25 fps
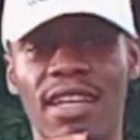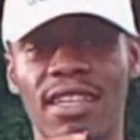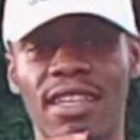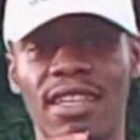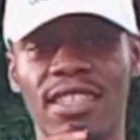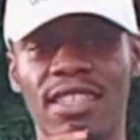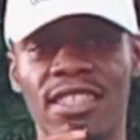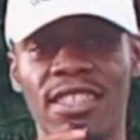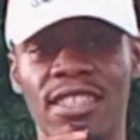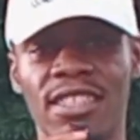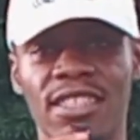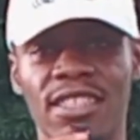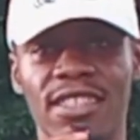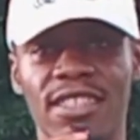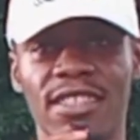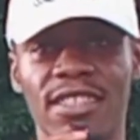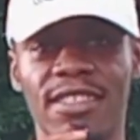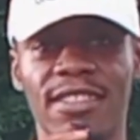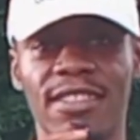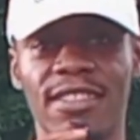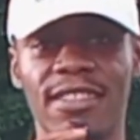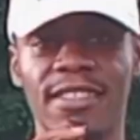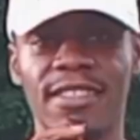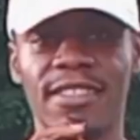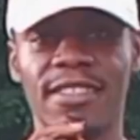
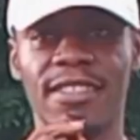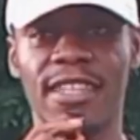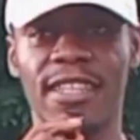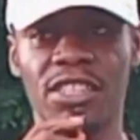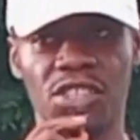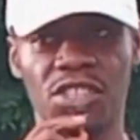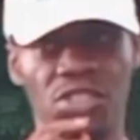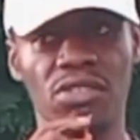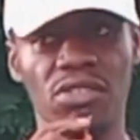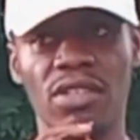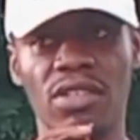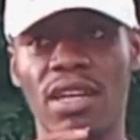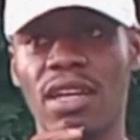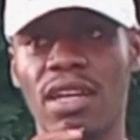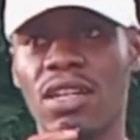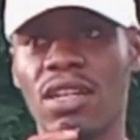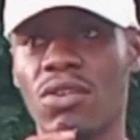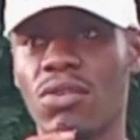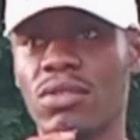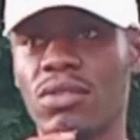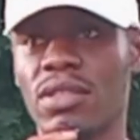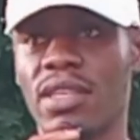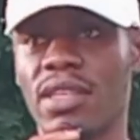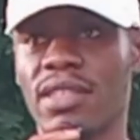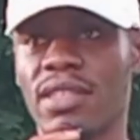in Nigeria
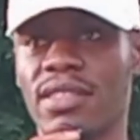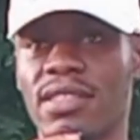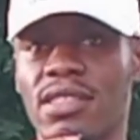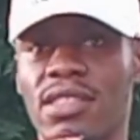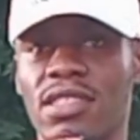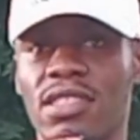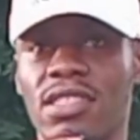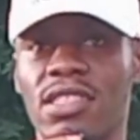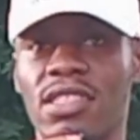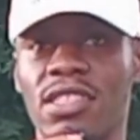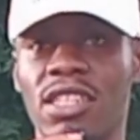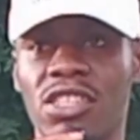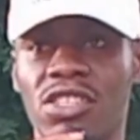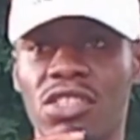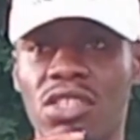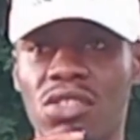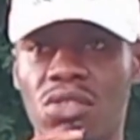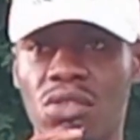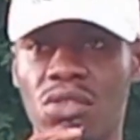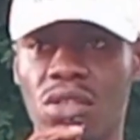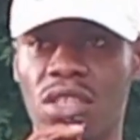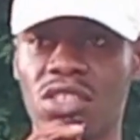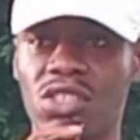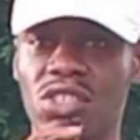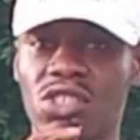context, the Nigerian
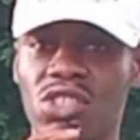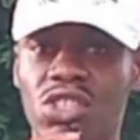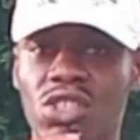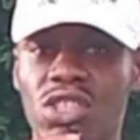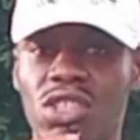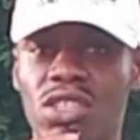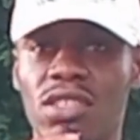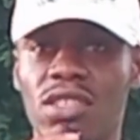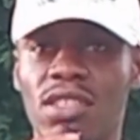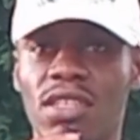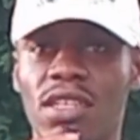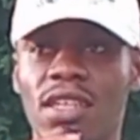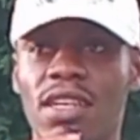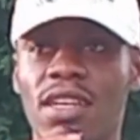Stock Exchange